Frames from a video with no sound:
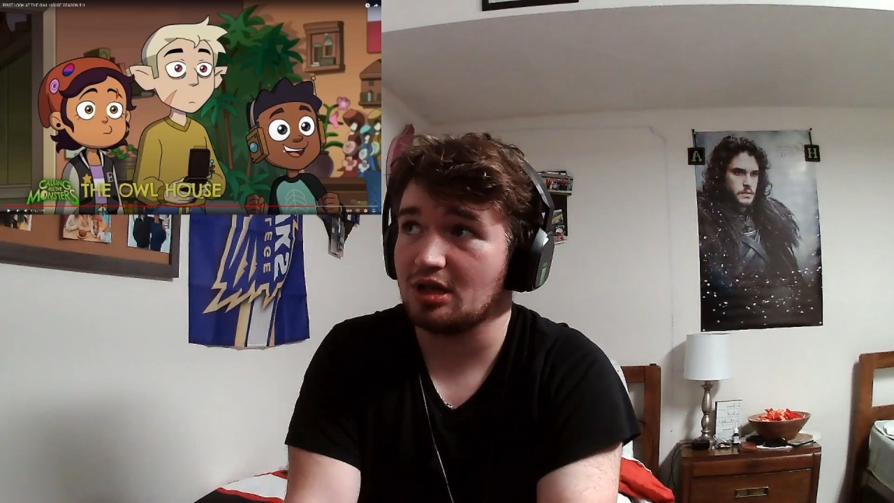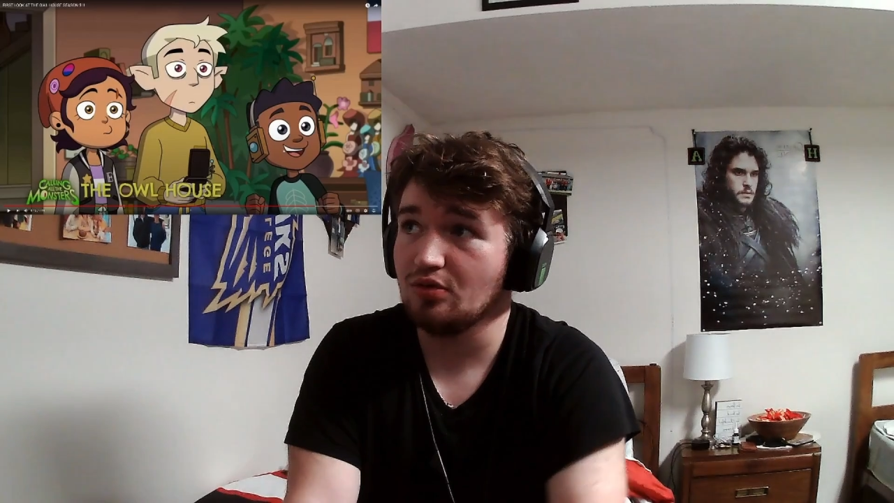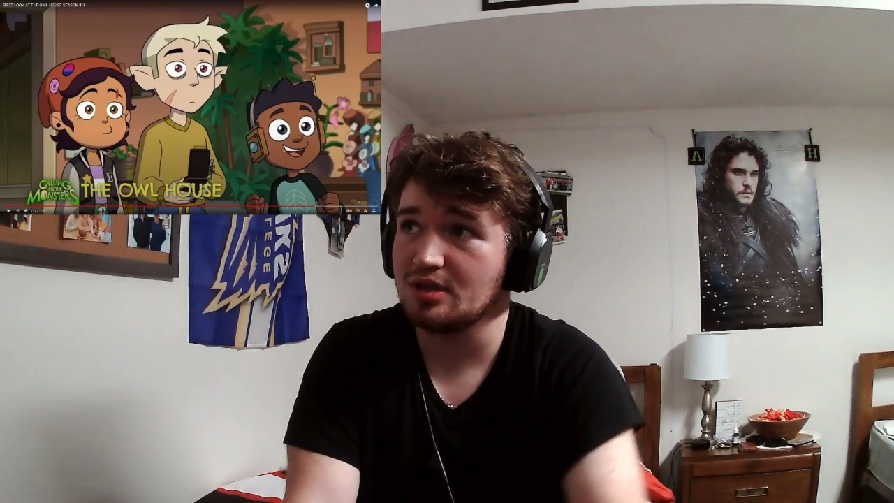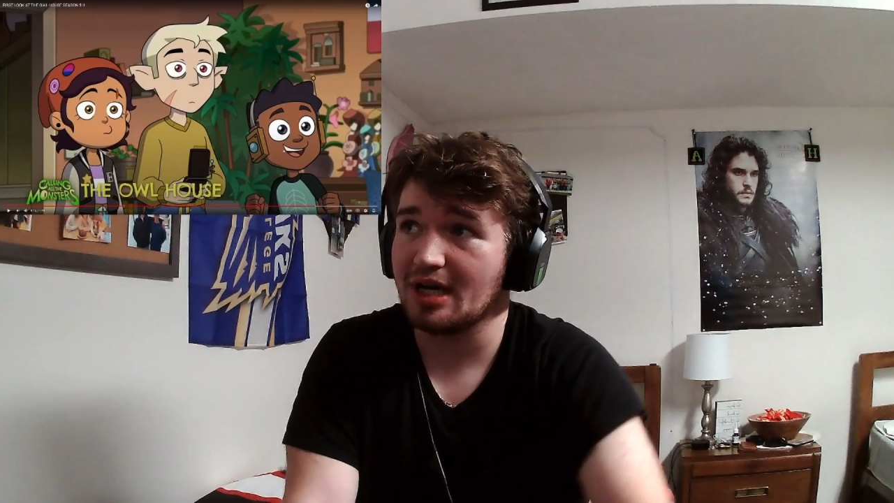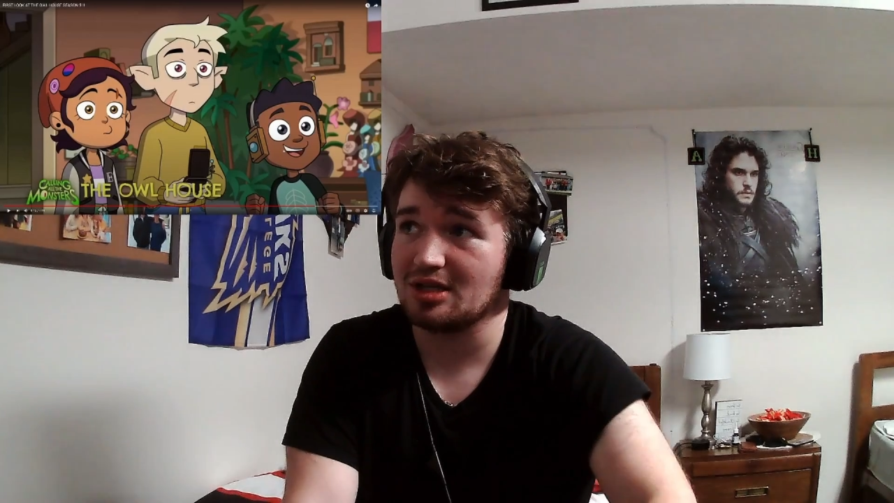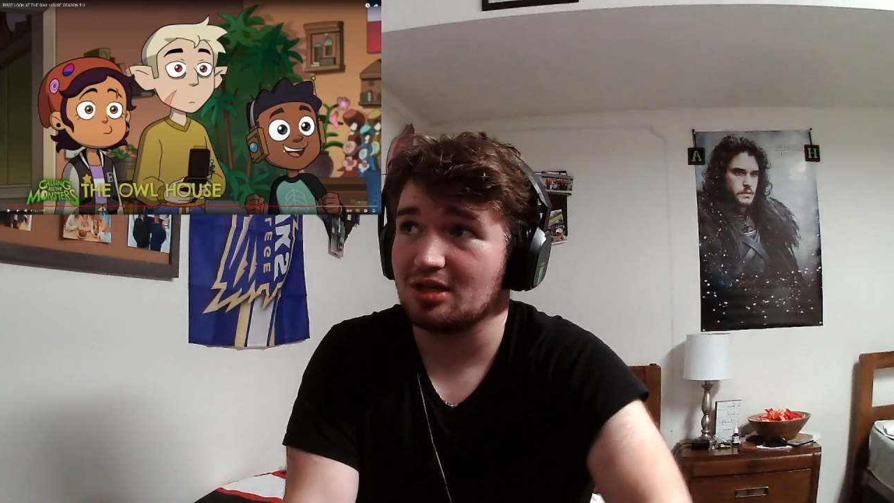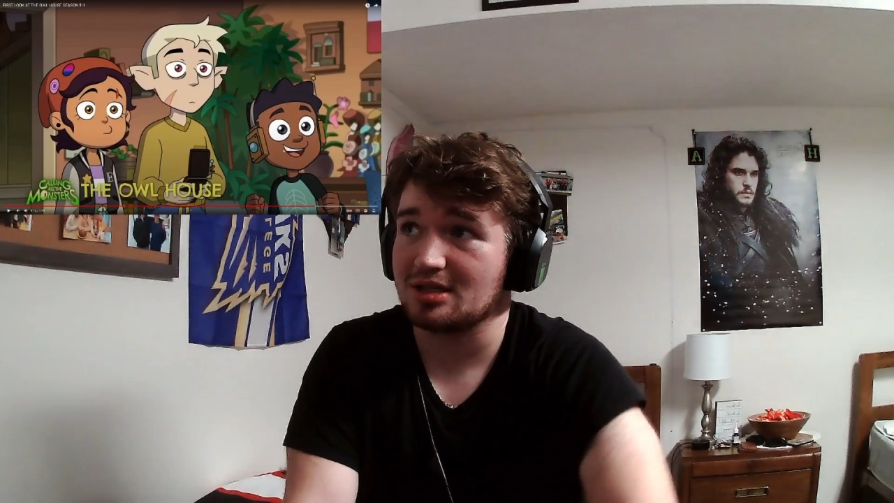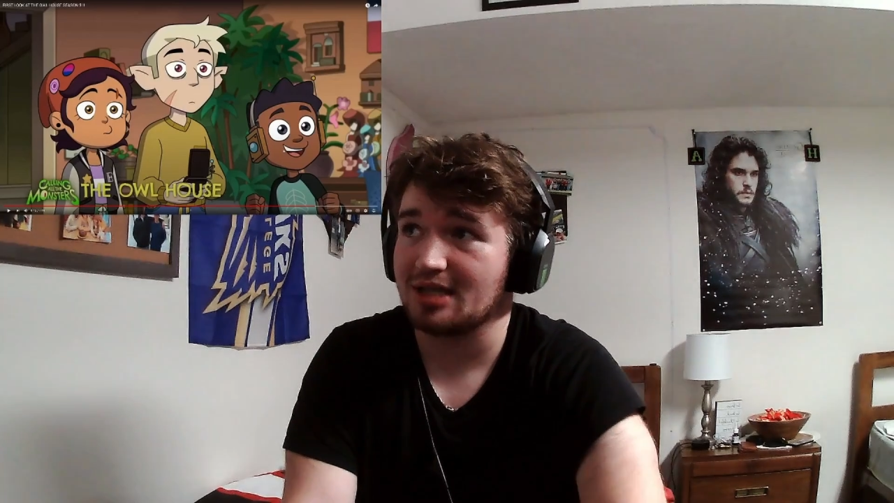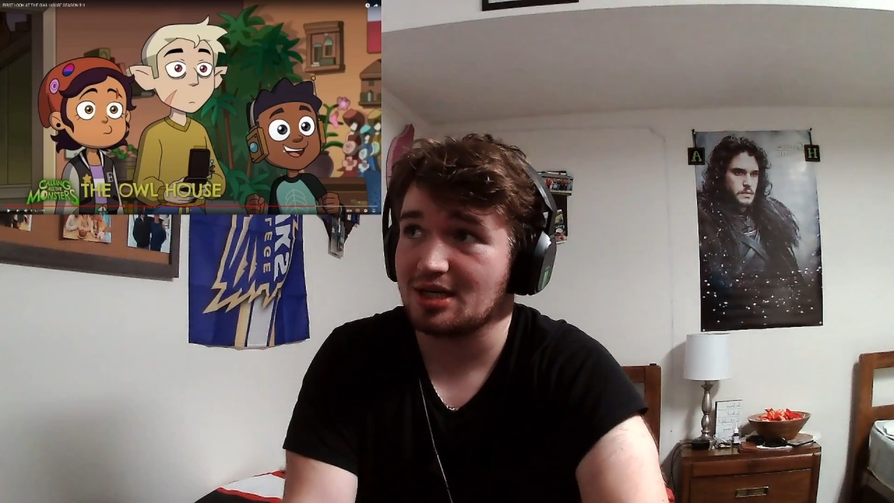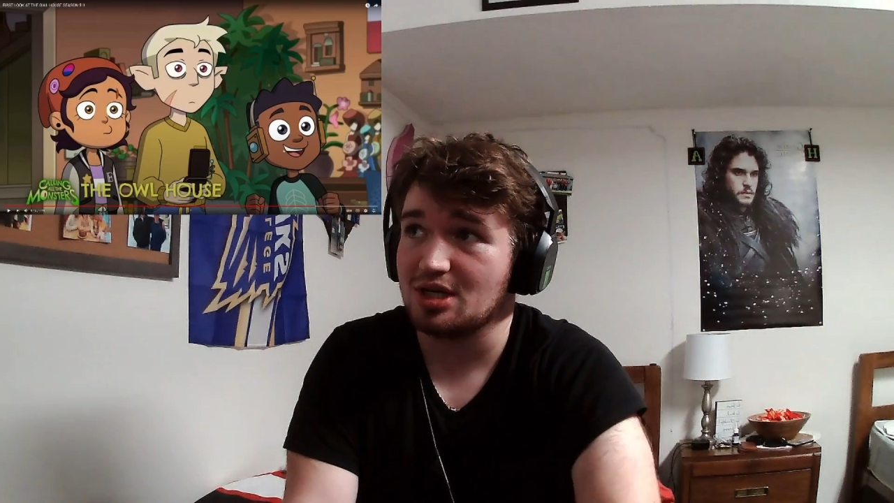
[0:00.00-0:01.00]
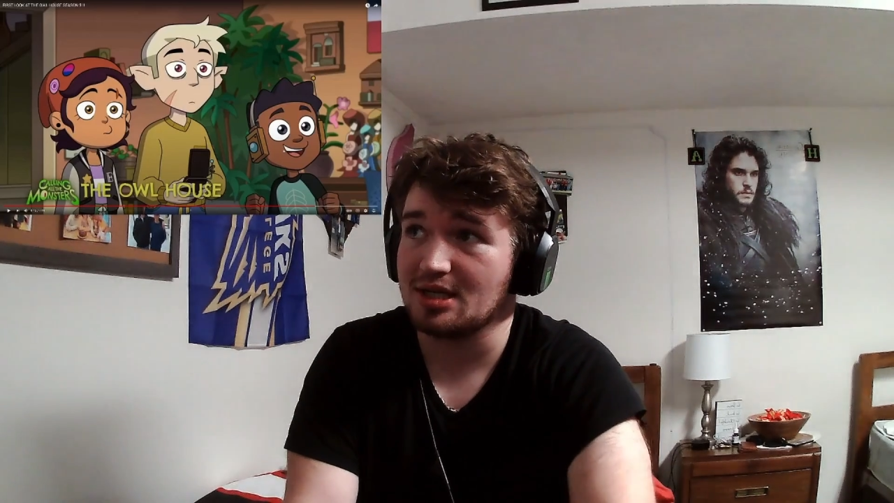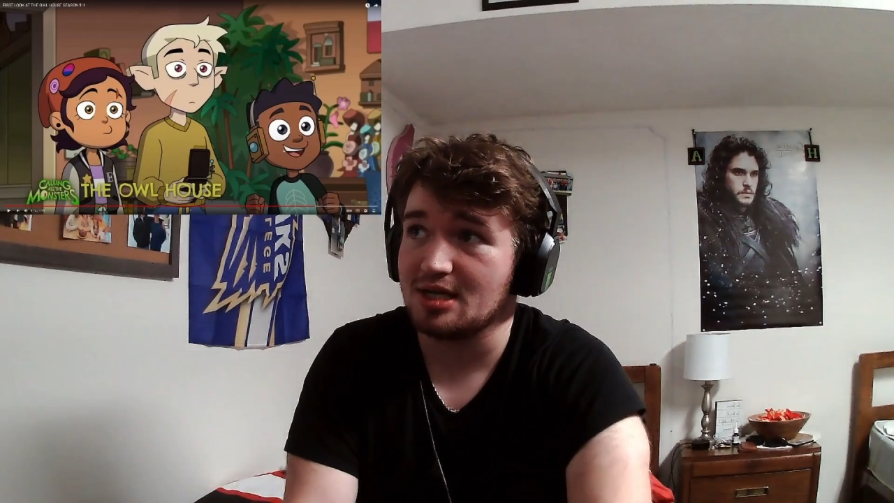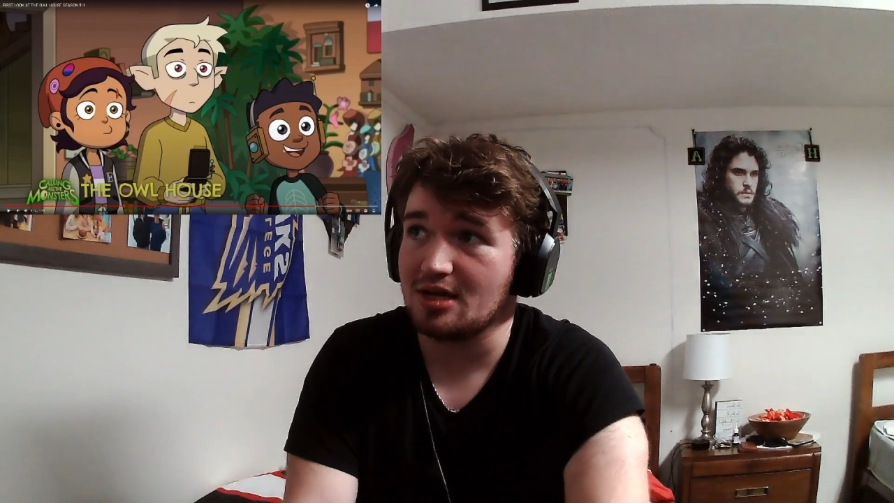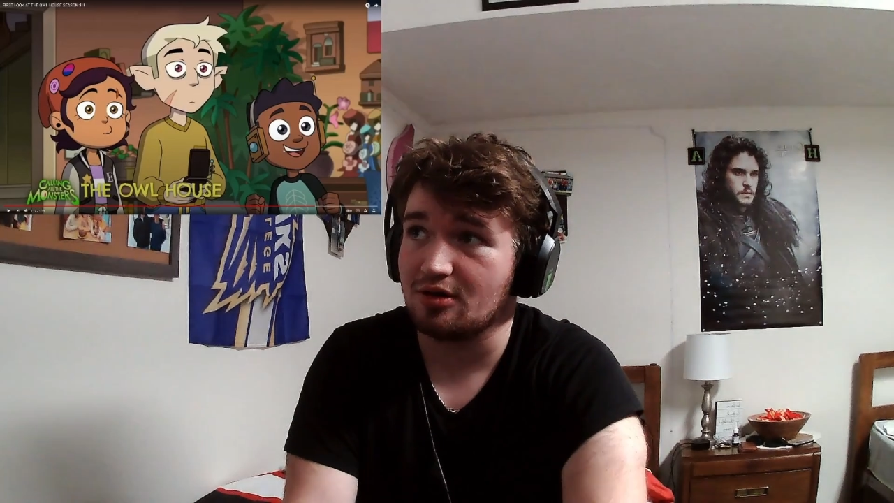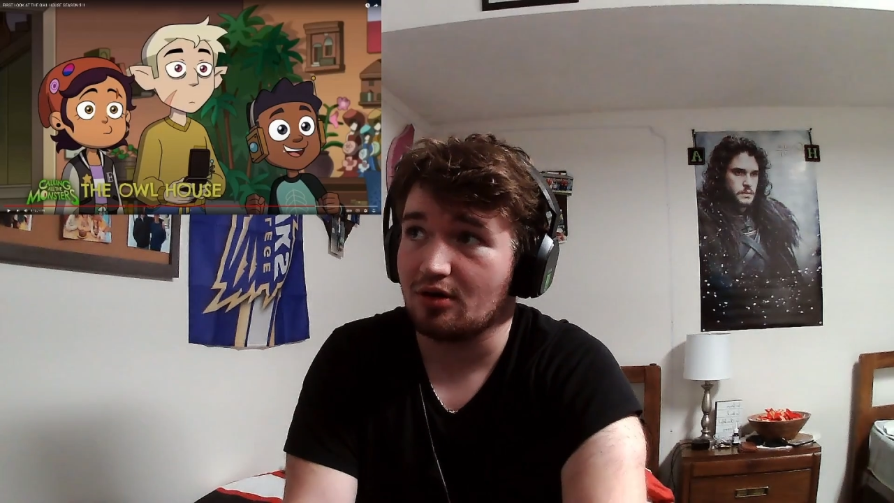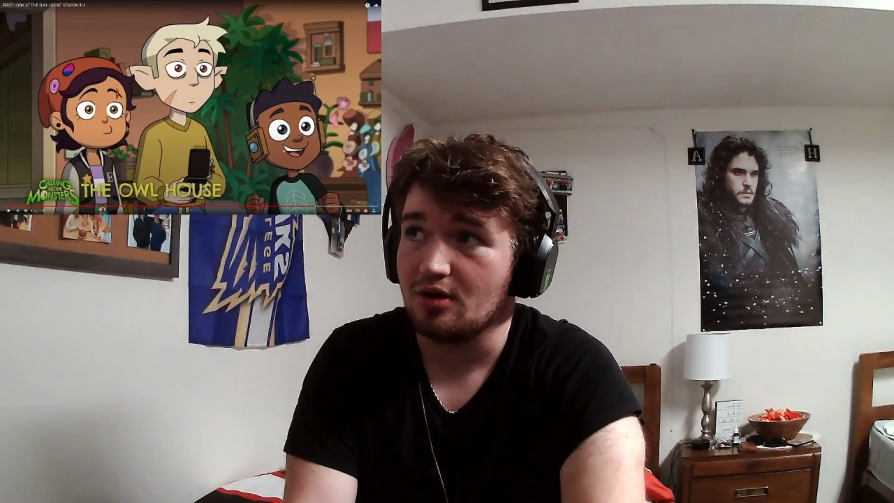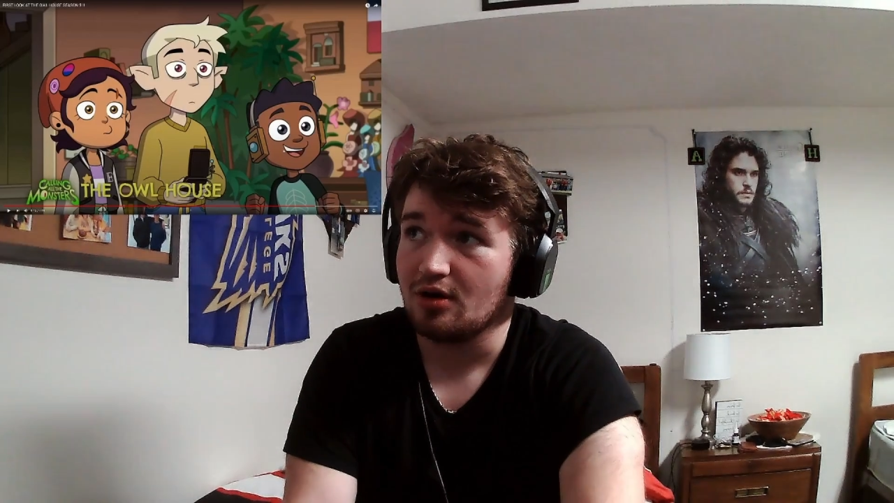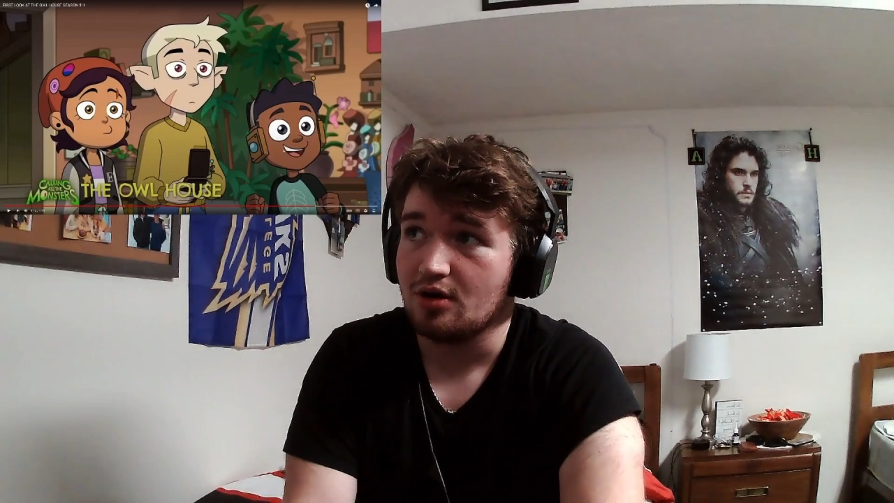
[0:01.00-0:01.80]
Luz actually looks like she's either